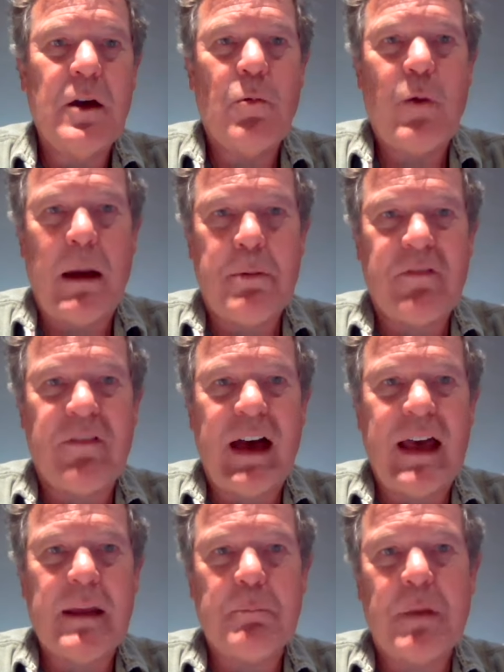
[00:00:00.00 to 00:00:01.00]
while
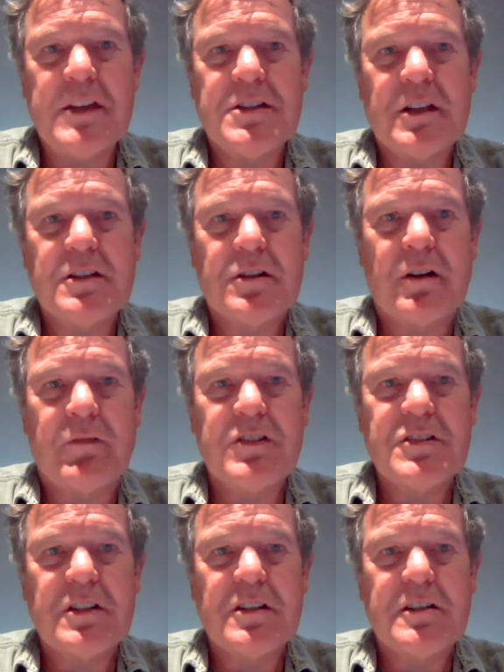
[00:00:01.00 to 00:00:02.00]
providing basic
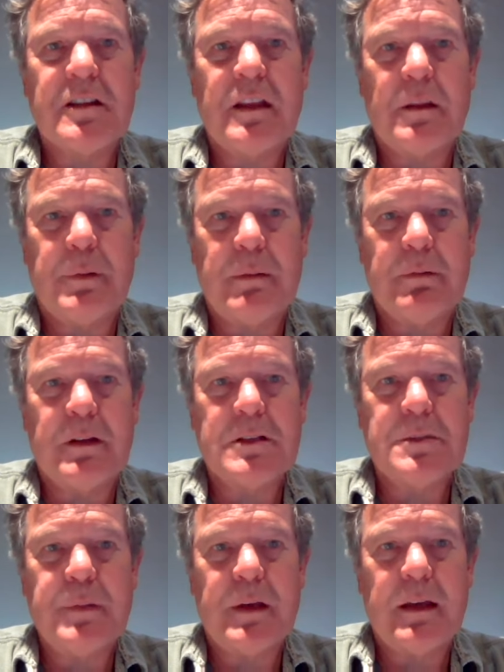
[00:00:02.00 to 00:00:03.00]
services that the people
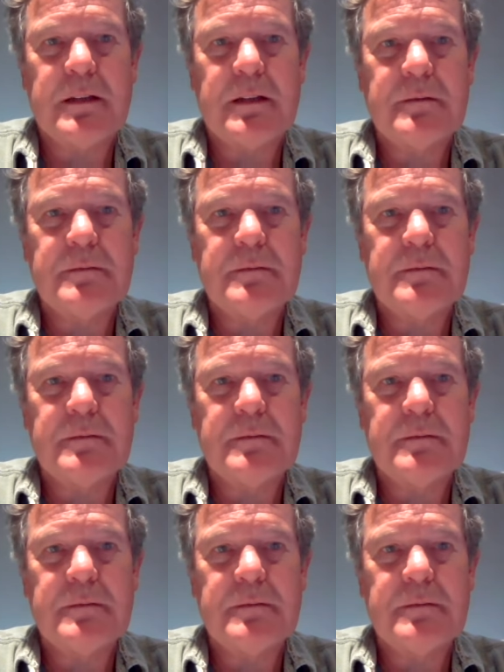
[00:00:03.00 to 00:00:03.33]
expect.